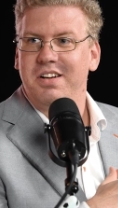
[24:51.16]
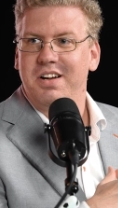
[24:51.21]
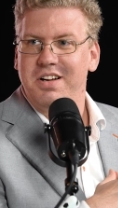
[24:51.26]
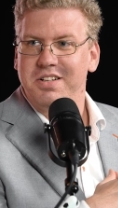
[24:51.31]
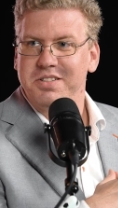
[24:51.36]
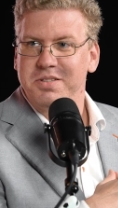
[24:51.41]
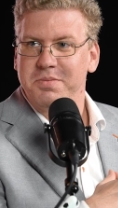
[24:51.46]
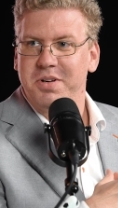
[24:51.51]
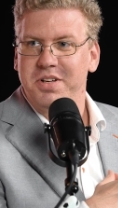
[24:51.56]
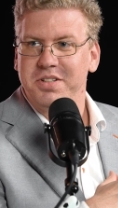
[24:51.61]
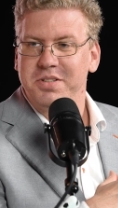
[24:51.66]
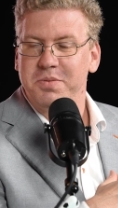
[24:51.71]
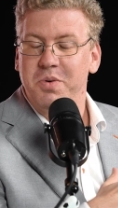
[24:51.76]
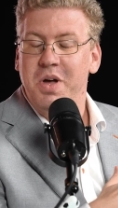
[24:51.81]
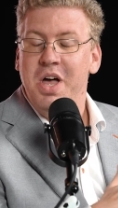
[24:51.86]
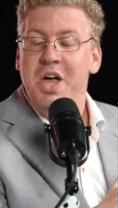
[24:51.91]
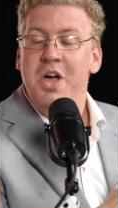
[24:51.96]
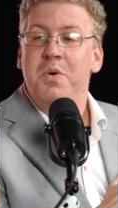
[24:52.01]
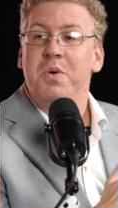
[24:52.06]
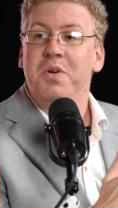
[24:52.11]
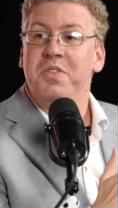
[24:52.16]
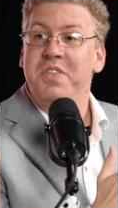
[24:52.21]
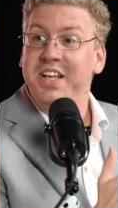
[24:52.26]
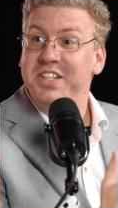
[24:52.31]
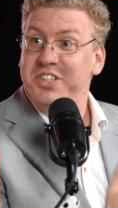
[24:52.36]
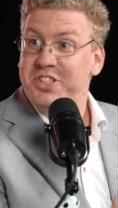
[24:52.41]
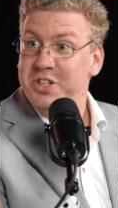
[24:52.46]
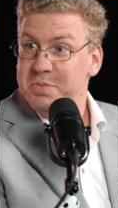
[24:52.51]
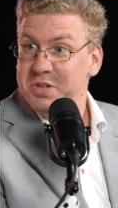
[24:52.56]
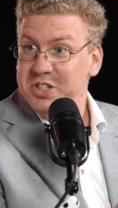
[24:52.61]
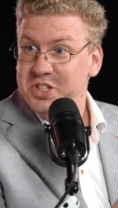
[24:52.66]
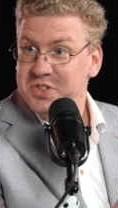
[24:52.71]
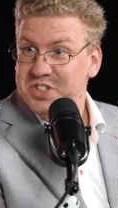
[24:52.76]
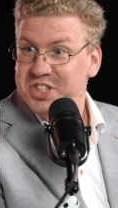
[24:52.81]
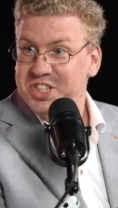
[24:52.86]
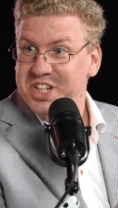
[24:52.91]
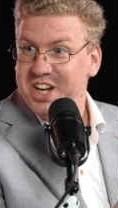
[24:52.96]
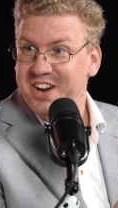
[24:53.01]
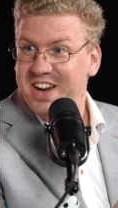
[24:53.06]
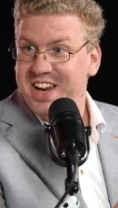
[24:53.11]
Awesome. Awesome. Well, thanks so much for
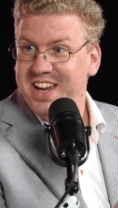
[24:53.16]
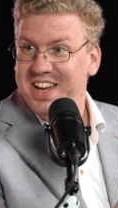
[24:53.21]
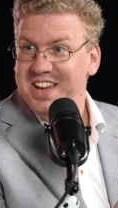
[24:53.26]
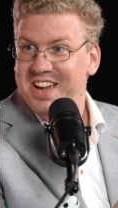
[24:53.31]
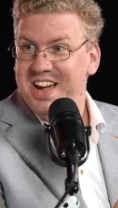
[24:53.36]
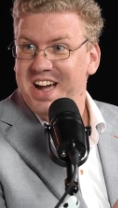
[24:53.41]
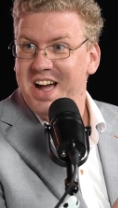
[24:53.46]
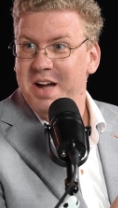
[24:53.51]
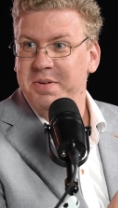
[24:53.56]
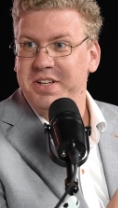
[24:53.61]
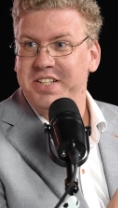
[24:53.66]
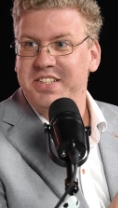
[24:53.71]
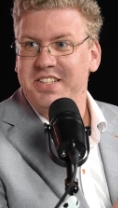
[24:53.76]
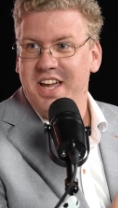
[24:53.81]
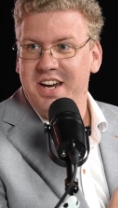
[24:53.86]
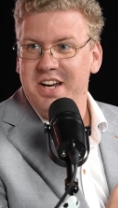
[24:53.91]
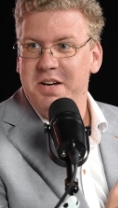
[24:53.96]
sharing. I'm excited